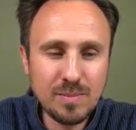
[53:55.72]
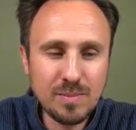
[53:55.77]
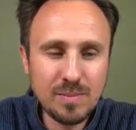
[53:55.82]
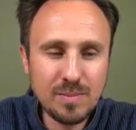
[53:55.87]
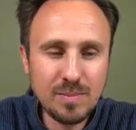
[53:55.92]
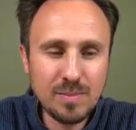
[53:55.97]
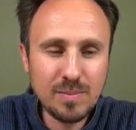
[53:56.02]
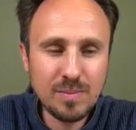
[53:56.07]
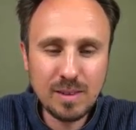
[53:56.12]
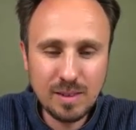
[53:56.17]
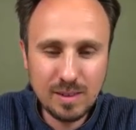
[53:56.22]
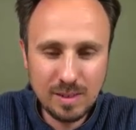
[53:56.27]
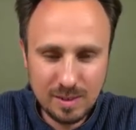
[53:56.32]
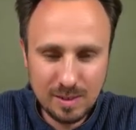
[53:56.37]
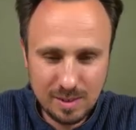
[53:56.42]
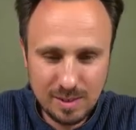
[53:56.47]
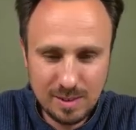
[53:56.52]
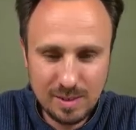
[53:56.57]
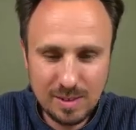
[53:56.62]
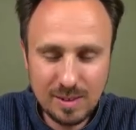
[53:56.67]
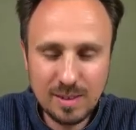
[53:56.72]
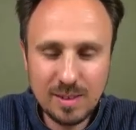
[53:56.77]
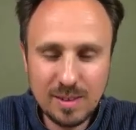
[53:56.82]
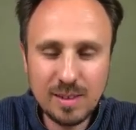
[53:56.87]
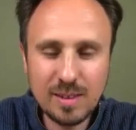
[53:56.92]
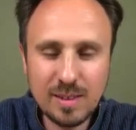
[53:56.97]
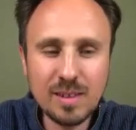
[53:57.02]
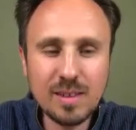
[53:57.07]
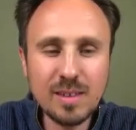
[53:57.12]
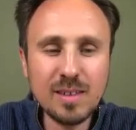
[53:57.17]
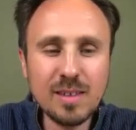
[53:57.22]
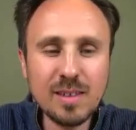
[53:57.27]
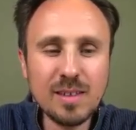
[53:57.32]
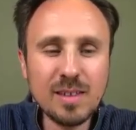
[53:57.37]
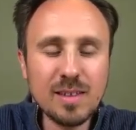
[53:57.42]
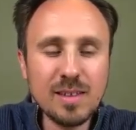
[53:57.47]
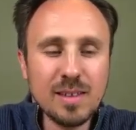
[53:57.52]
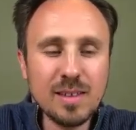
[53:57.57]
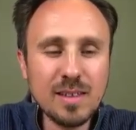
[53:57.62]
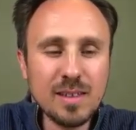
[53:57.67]

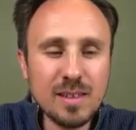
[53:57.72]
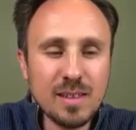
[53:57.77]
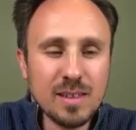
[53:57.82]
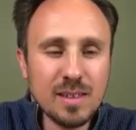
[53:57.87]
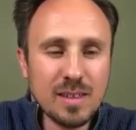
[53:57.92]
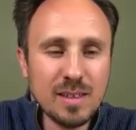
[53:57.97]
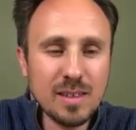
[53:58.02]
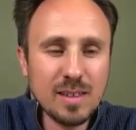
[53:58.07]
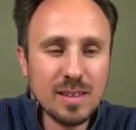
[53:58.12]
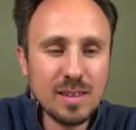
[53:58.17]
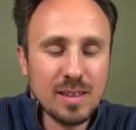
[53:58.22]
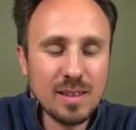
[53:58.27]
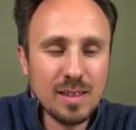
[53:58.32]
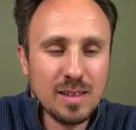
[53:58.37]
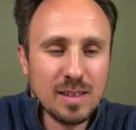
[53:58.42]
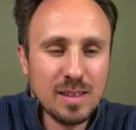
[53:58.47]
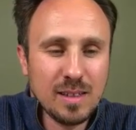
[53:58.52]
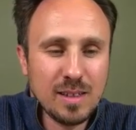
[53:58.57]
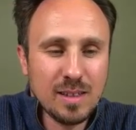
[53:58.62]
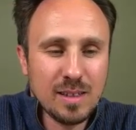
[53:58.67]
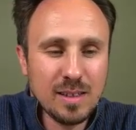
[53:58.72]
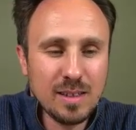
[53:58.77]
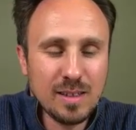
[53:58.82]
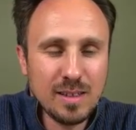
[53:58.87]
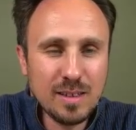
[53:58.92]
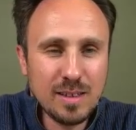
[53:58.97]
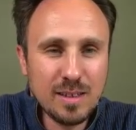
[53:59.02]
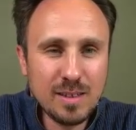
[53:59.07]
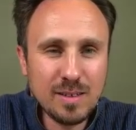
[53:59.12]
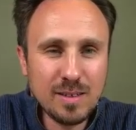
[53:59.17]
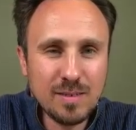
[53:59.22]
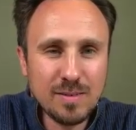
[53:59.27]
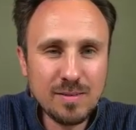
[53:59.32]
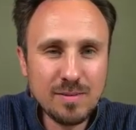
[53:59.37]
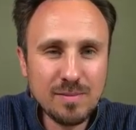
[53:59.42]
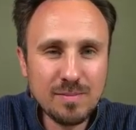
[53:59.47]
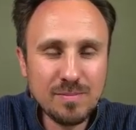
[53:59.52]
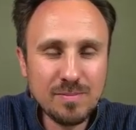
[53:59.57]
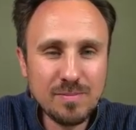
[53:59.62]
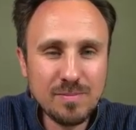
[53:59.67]

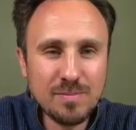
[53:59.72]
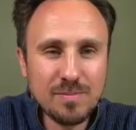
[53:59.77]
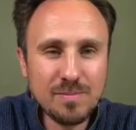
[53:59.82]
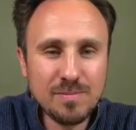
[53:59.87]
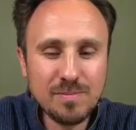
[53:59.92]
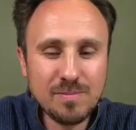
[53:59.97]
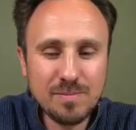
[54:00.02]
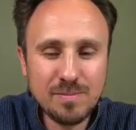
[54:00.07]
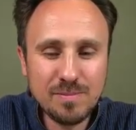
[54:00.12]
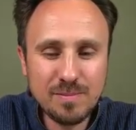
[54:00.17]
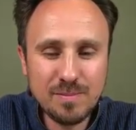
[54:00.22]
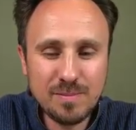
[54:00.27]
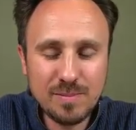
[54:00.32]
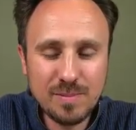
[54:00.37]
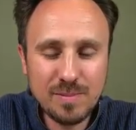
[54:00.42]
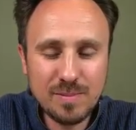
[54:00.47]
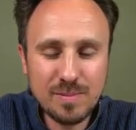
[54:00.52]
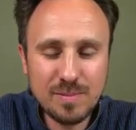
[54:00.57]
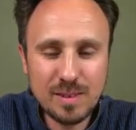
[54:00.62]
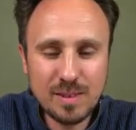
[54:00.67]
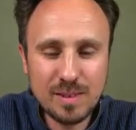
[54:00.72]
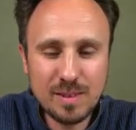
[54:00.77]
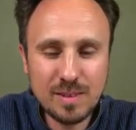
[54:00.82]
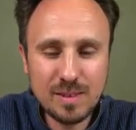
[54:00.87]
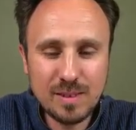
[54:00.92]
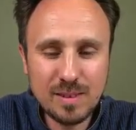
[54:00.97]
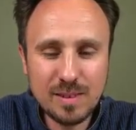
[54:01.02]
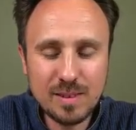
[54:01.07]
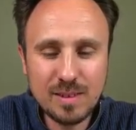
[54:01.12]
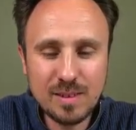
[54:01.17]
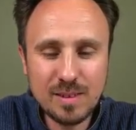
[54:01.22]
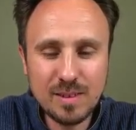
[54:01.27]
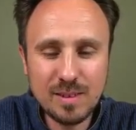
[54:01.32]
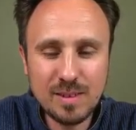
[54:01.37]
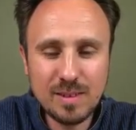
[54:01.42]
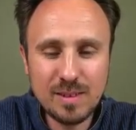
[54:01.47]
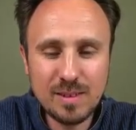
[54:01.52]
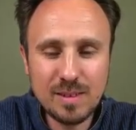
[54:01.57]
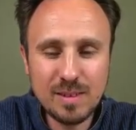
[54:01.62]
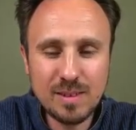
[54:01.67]

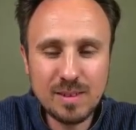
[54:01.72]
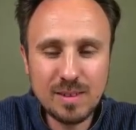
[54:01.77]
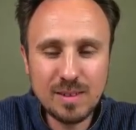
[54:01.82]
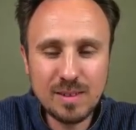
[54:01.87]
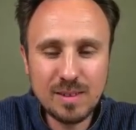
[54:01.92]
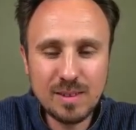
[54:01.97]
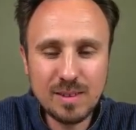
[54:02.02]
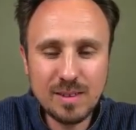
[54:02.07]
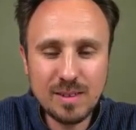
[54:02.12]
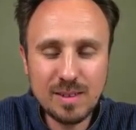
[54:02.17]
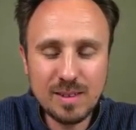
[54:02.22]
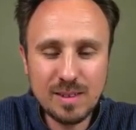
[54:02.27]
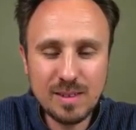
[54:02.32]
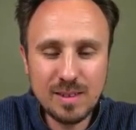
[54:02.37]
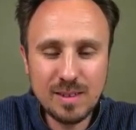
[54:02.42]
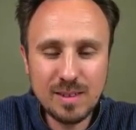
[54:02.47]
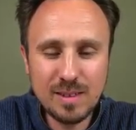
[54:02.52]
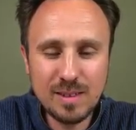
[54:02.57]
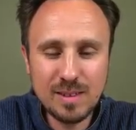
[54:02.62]
This person isn't speaking.